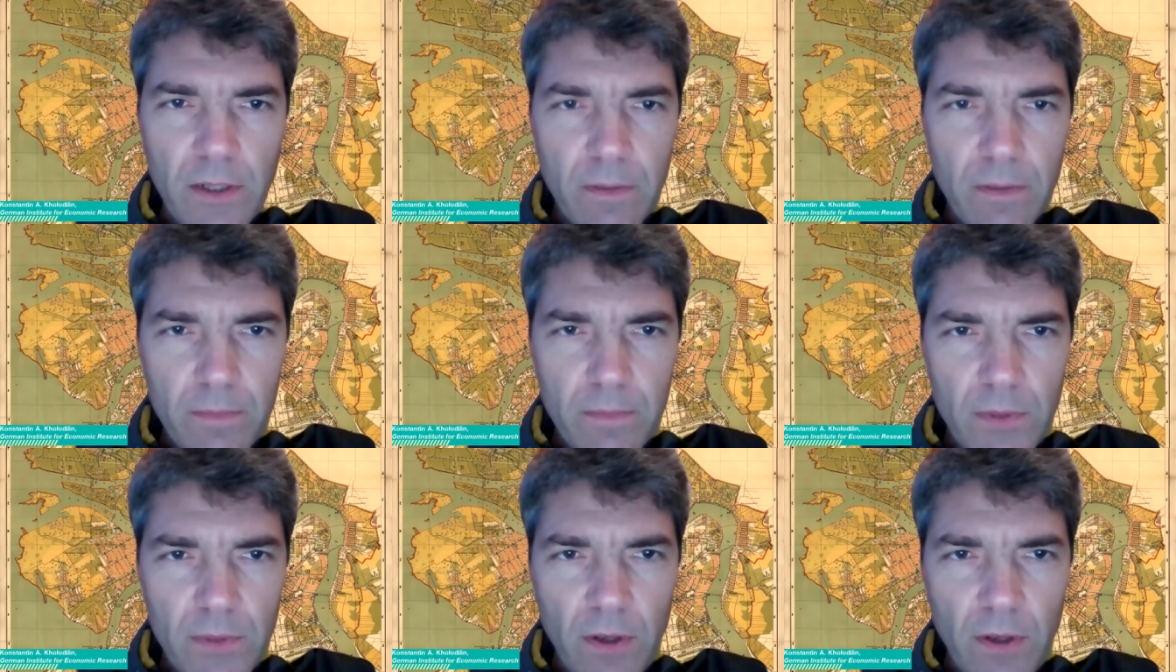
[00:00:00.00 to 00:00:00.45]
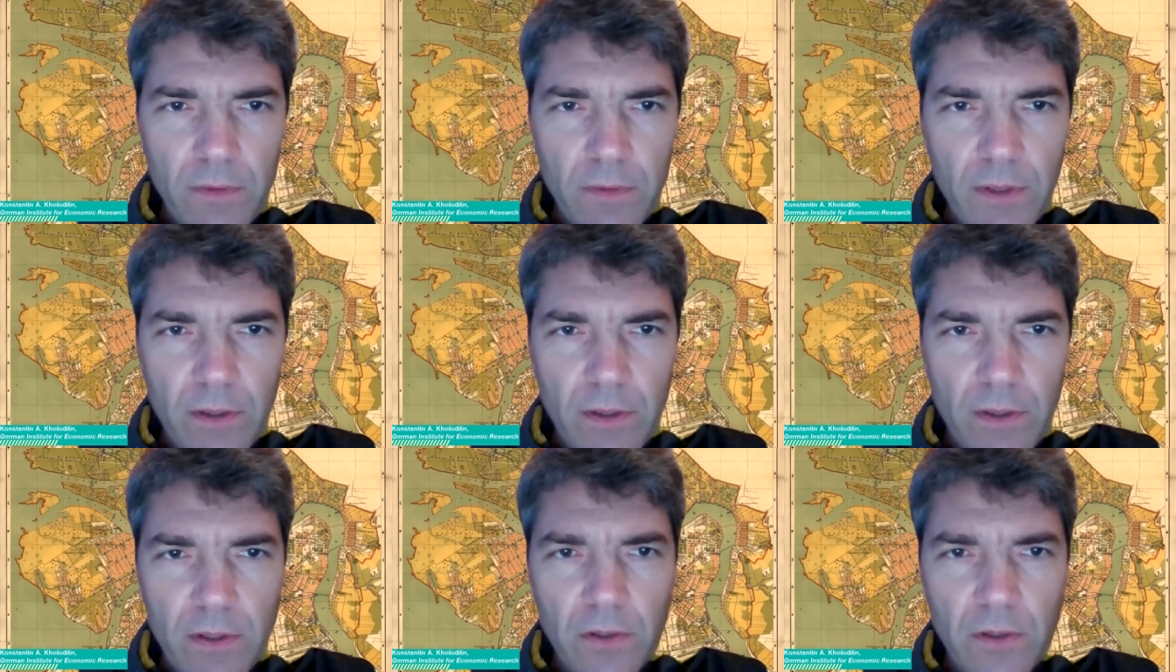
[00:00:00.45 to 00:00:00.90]
so after the
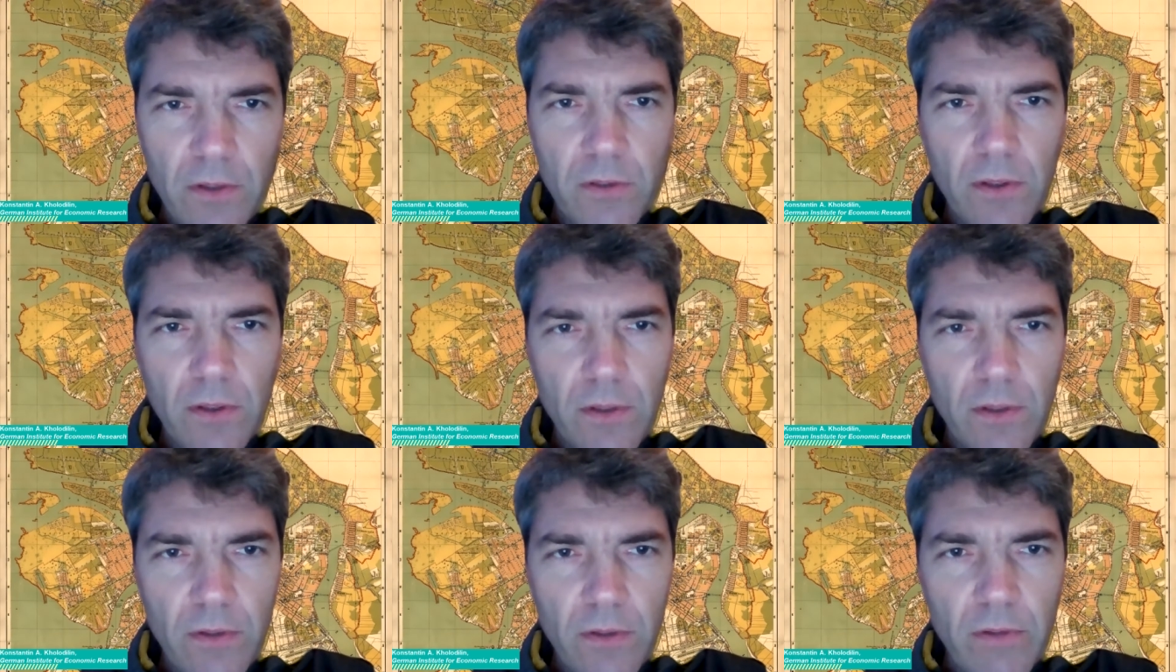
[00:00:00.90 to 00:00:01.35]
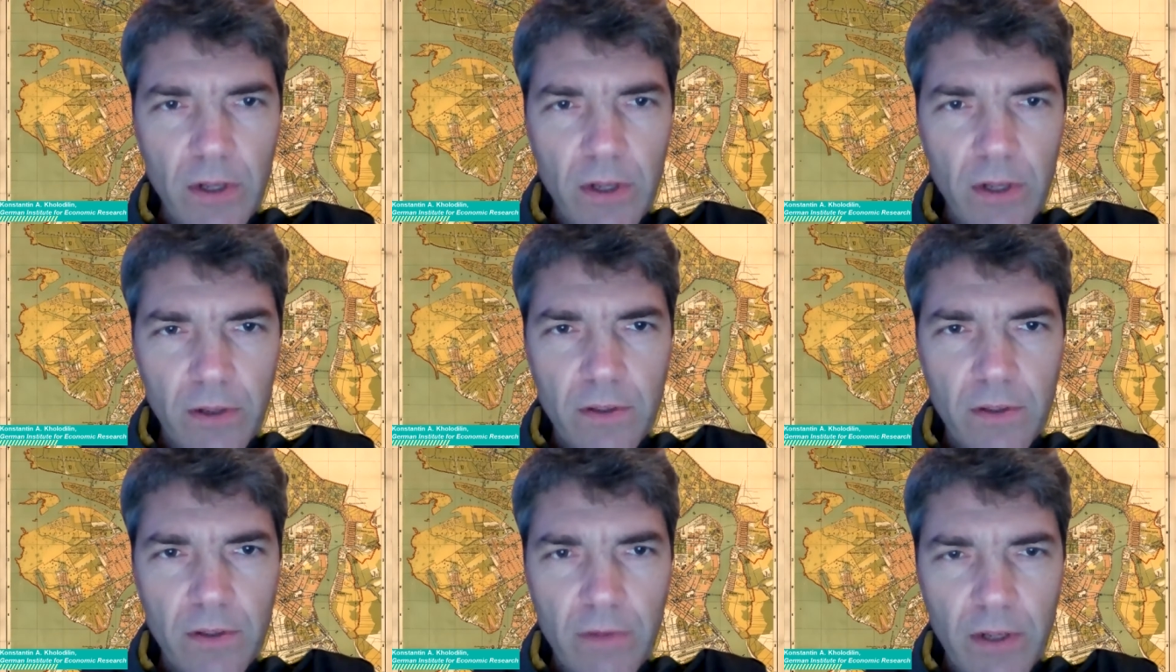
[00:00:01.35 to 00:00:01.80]
new
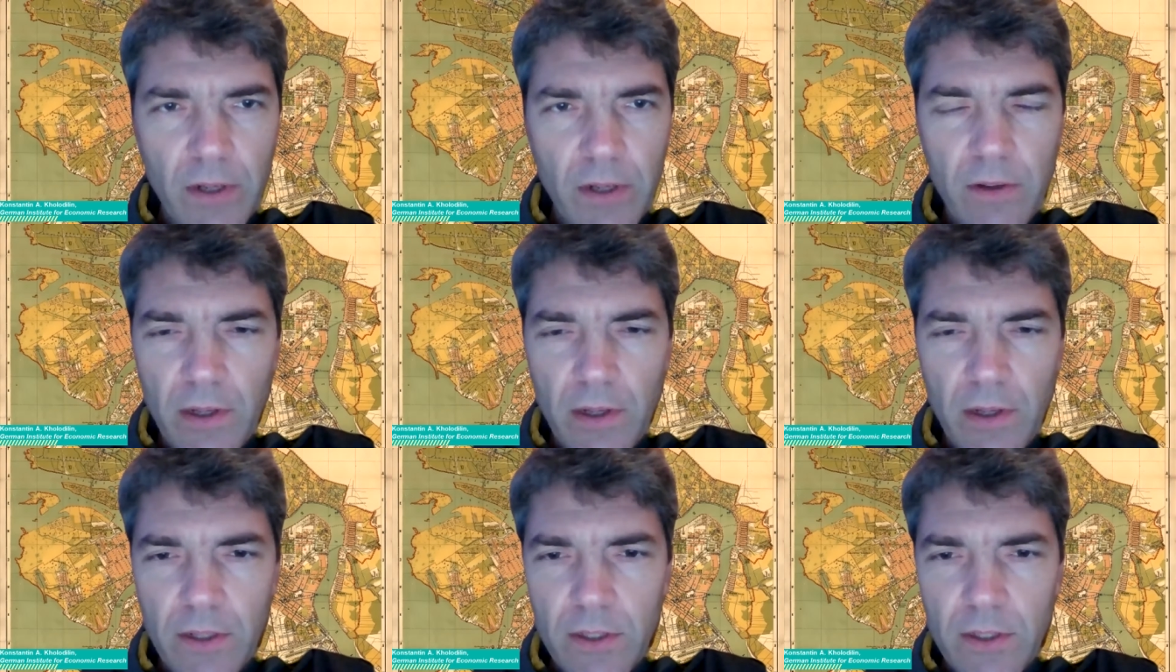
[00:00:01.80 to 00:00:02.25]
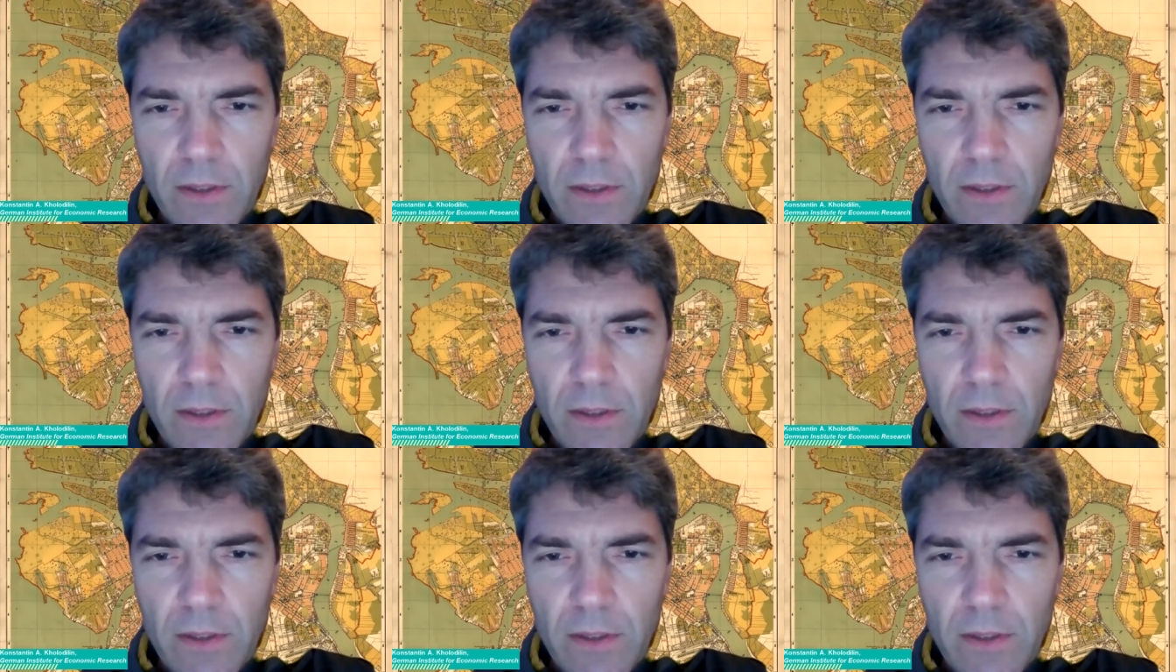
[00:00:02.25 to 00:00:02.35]
regulation.